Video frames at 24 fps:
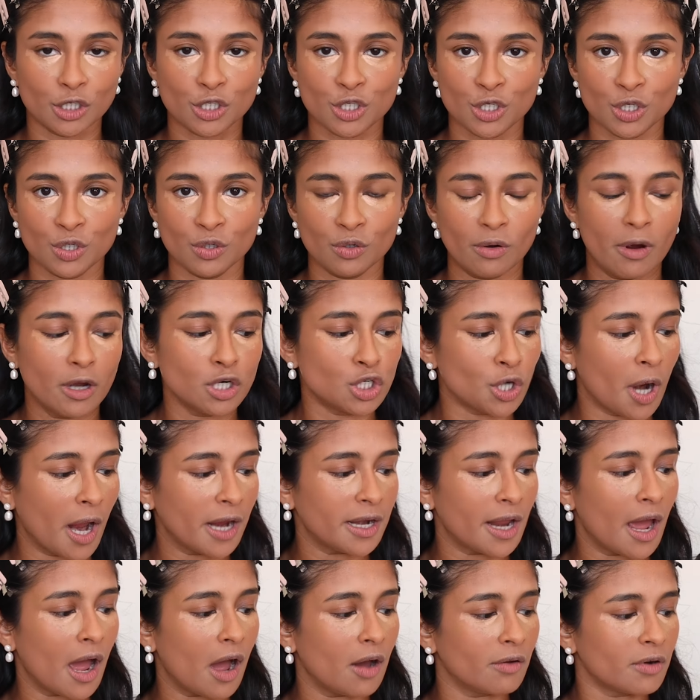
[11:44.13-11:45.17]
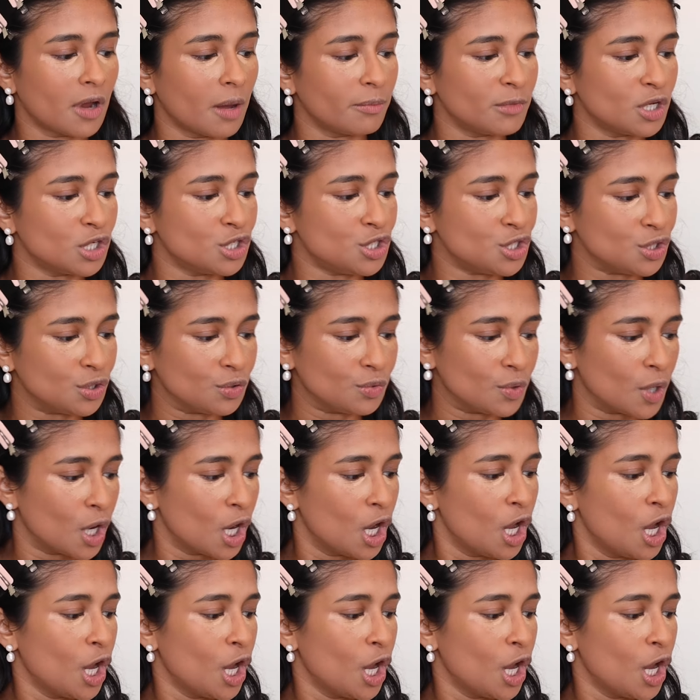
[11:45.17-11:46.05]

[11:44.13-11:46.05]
to dry down, I'm gonna do